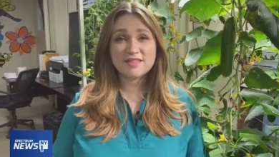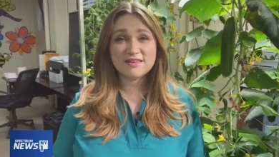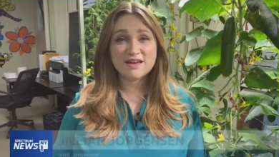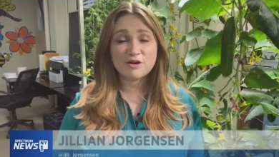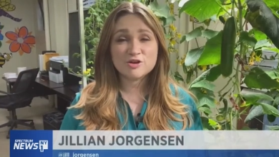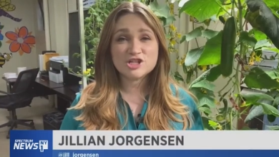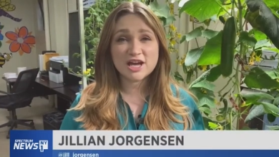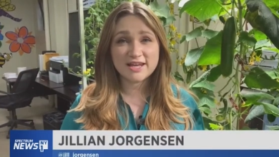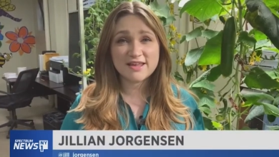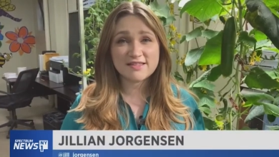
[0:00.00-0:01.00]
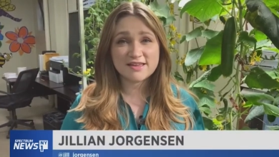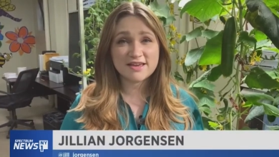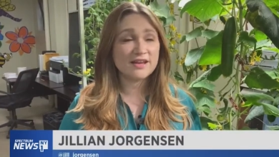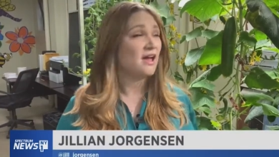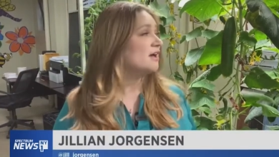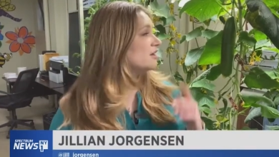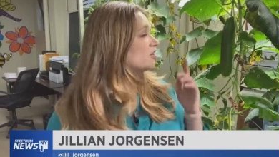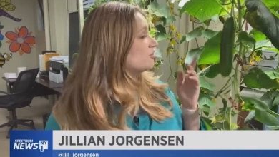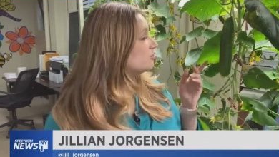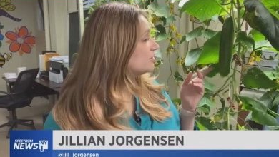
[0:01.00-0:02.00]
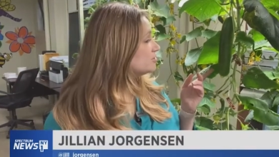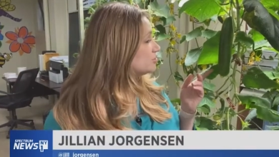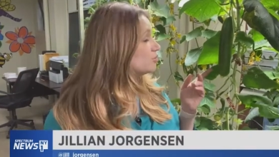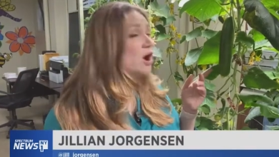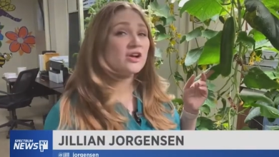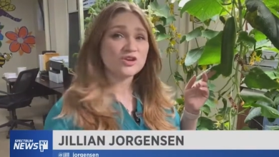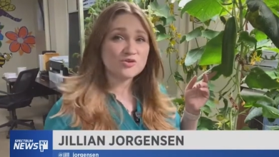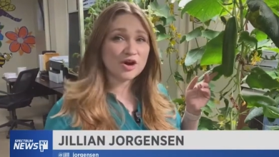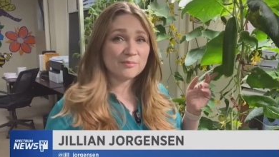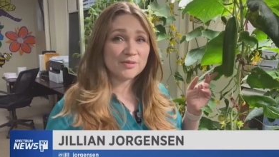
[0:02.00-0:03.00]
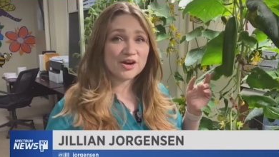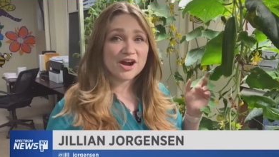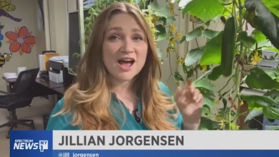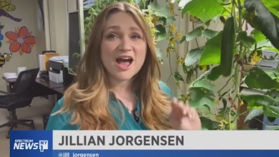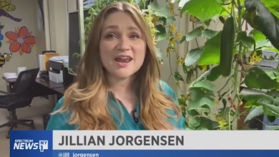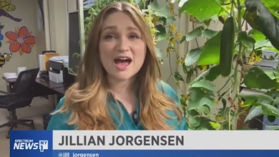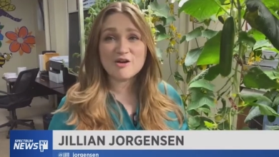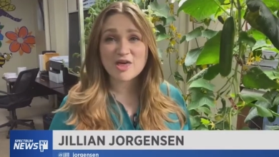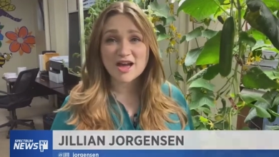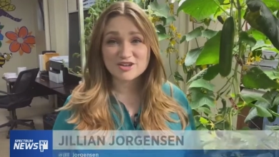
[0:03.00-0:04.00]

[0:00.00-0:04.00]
see how a tiny seed can grow into a cucumber and how that